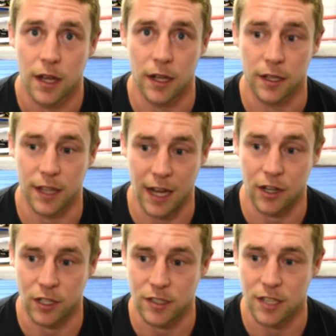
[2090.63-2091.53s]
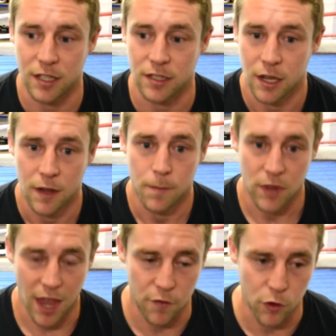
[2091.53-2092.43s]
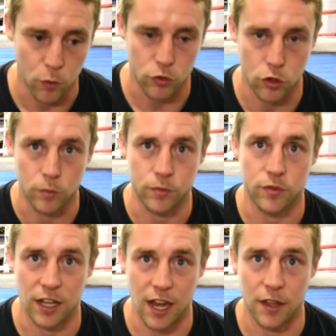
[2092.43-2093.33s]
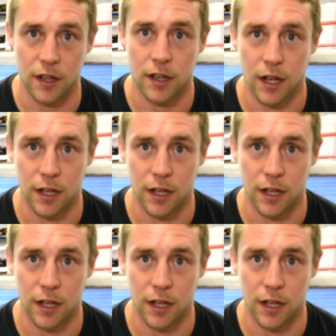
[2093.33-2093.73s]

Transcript: And like Chris says, everyone's come together.